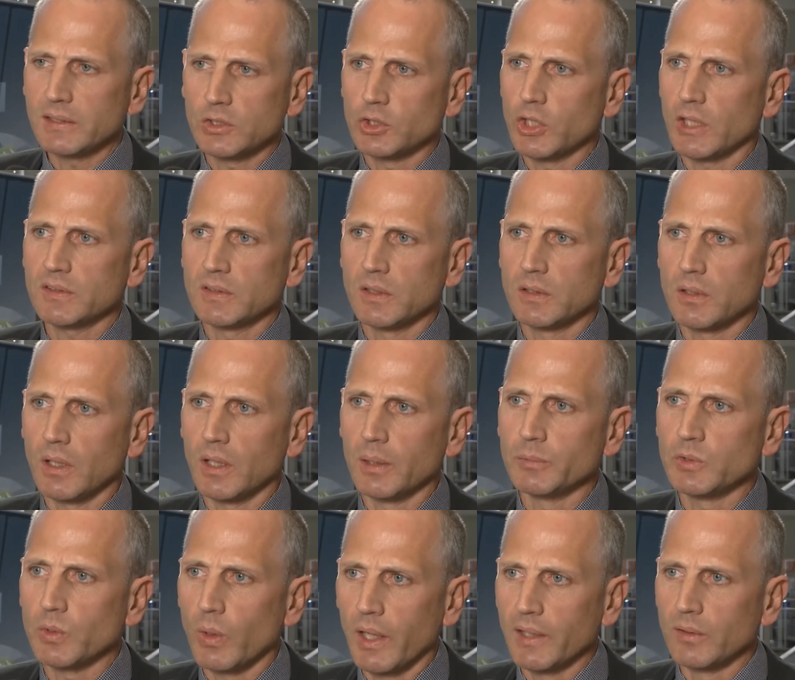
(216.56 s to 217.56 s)
We produce
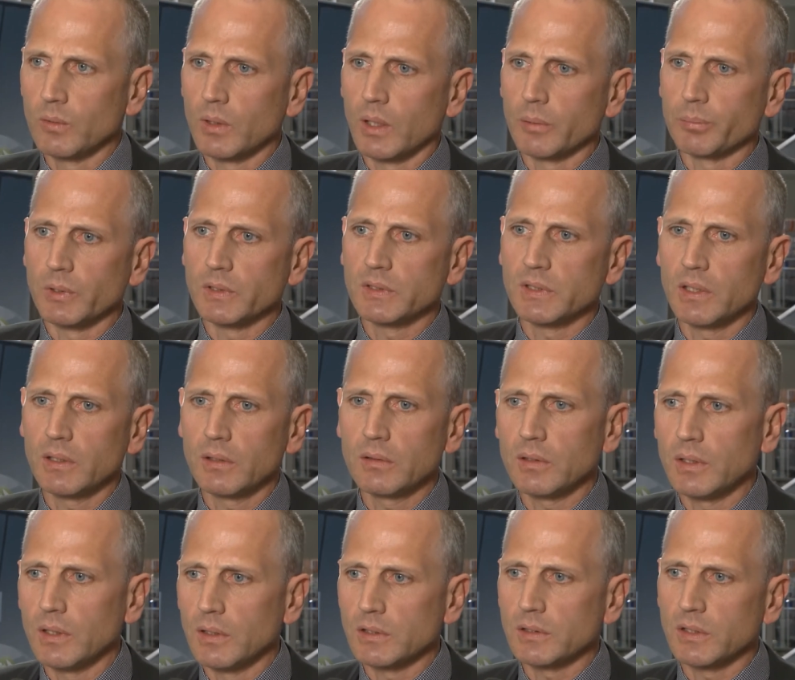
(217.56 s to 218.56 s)
everything just in
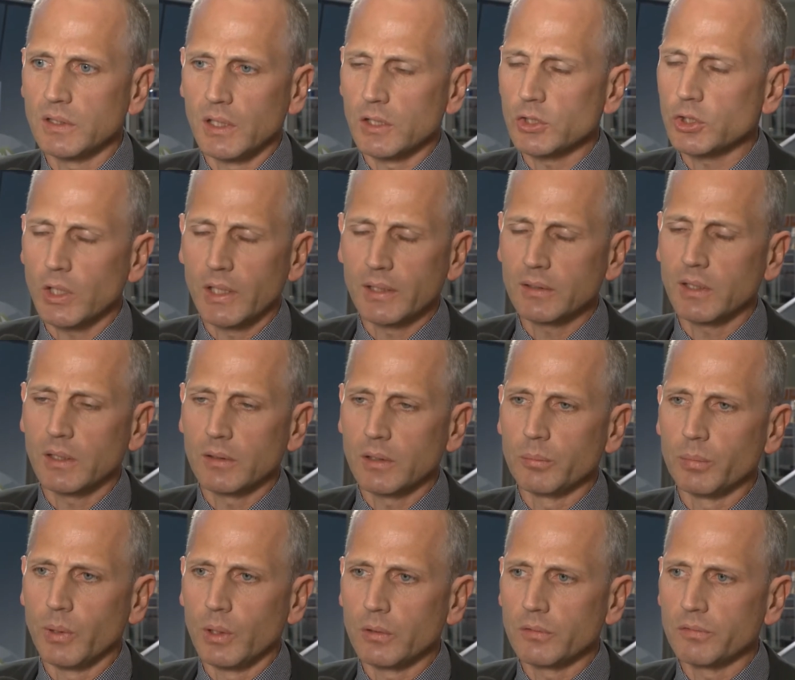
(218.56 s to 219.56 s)
time,
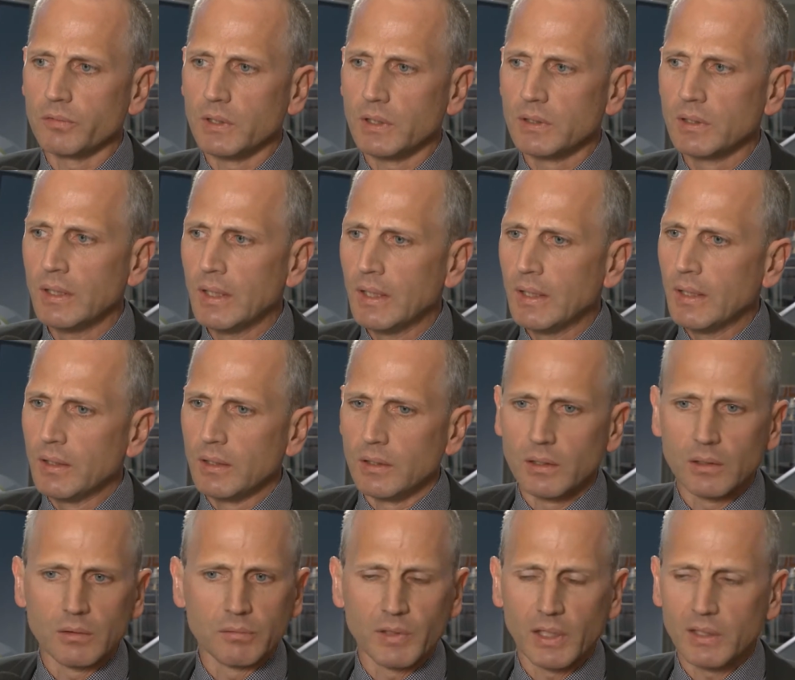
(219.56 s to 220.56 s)
100%.
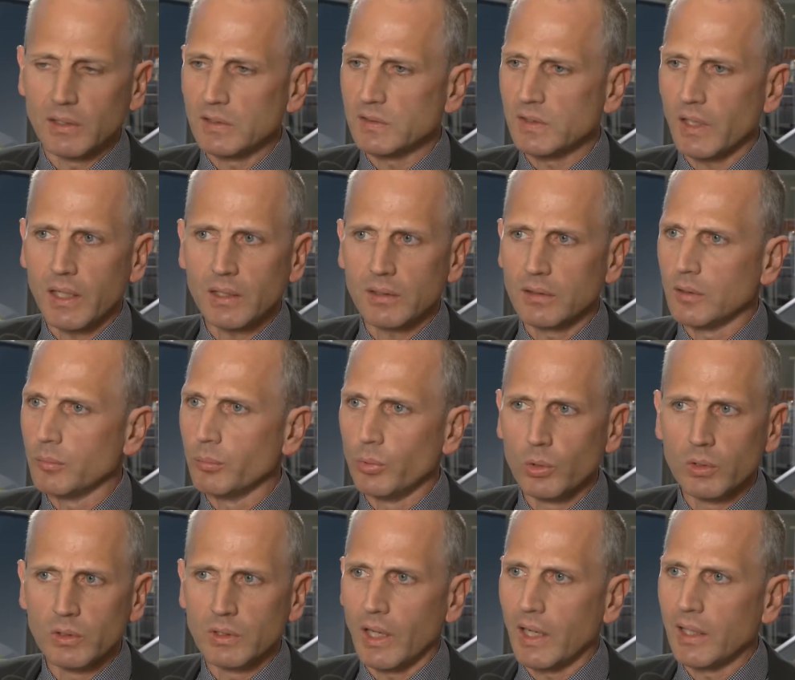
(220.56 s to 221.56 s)
Every cupboard we make,
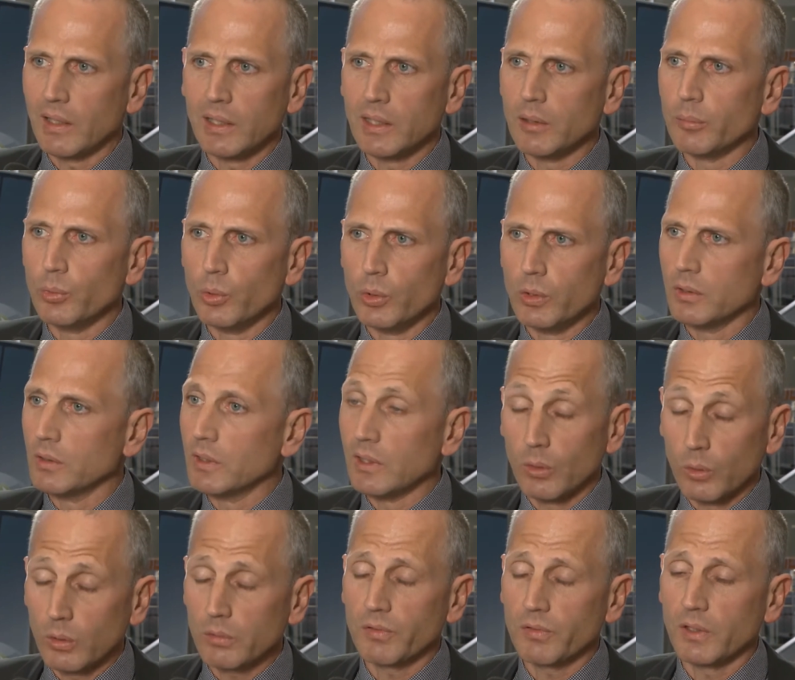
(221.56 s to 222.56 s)
the walls, the
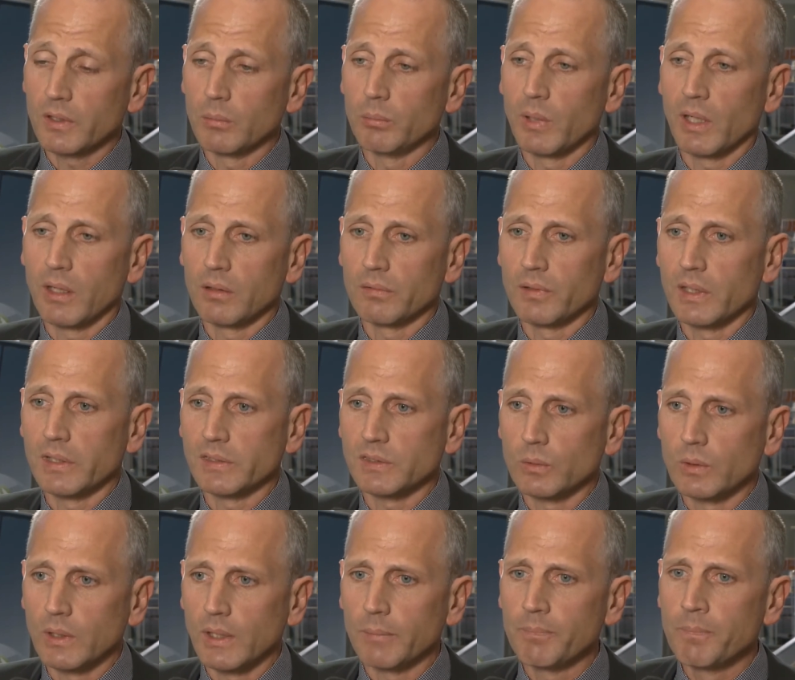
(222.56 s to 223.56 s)
floors, the shelves, the
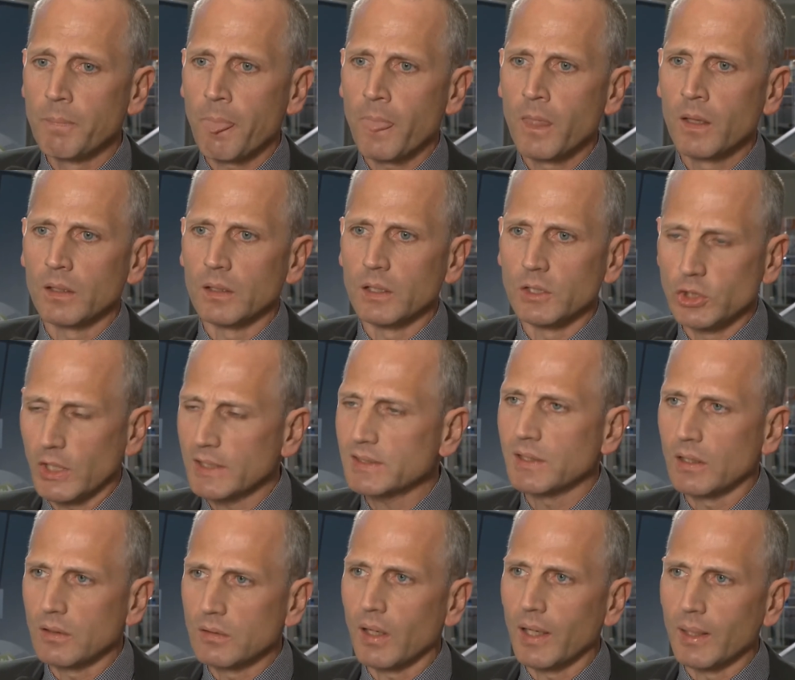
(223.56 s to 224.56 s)
back walls, they
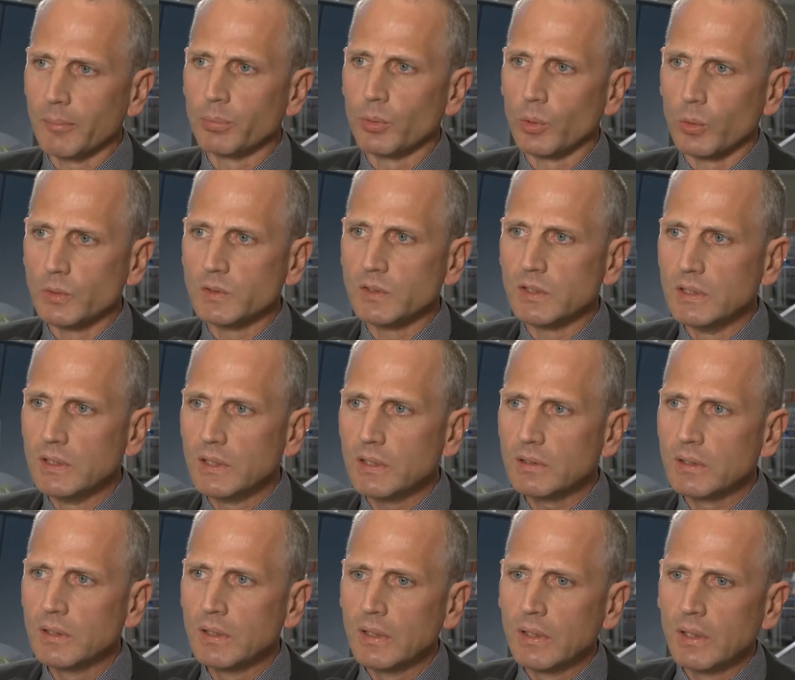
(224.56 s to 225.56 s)
are even produced just
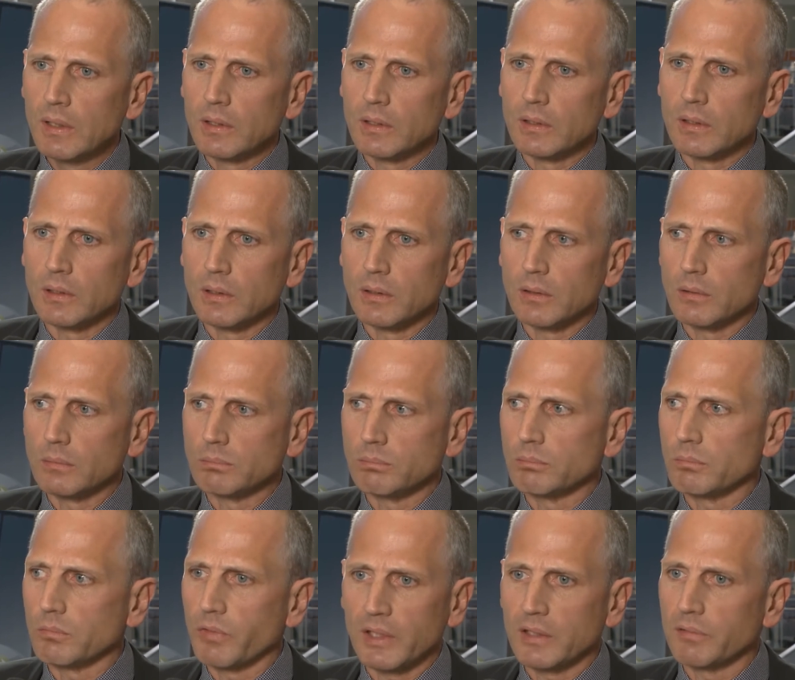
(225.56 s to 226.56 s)
in time, because with
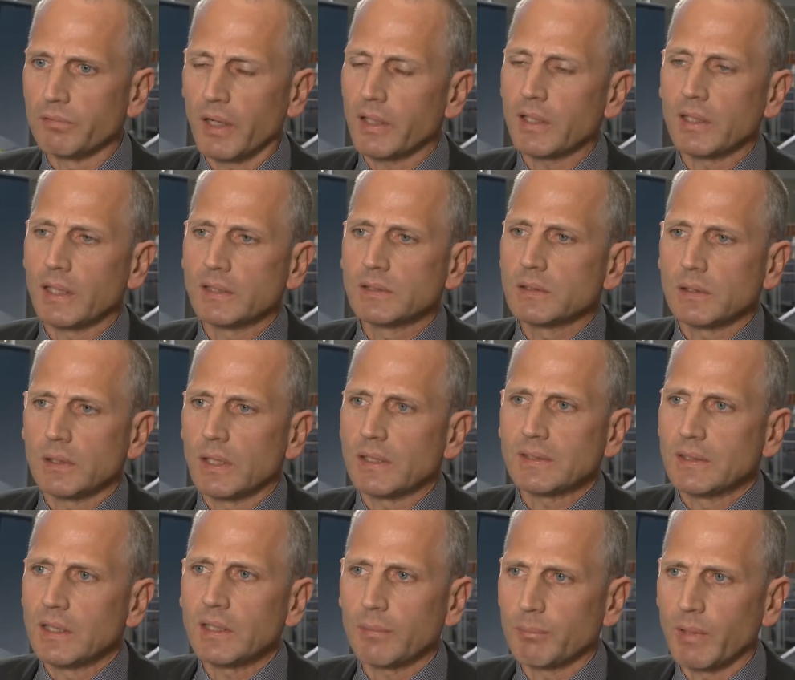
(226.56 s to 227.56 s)
these levels of variance
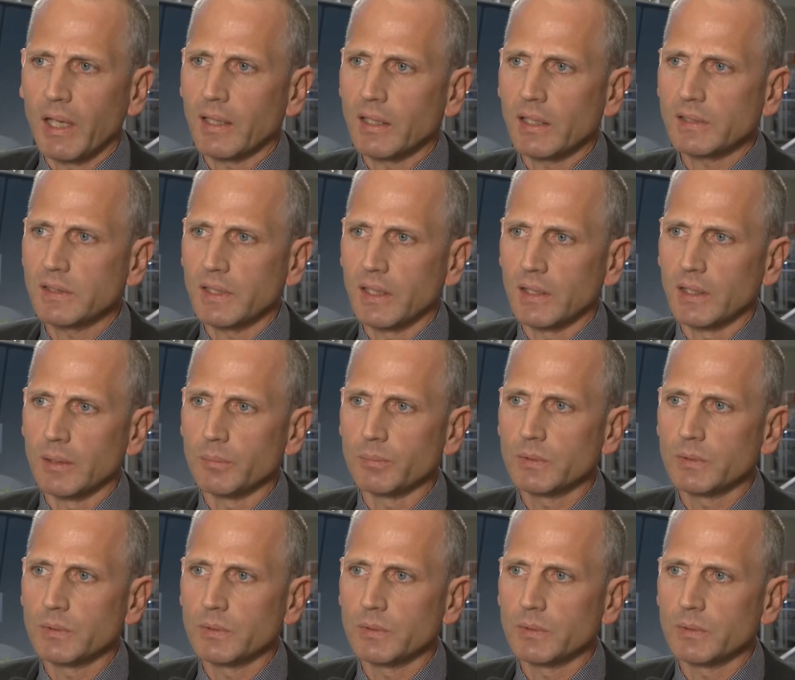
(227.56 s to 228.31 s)
there is no other way.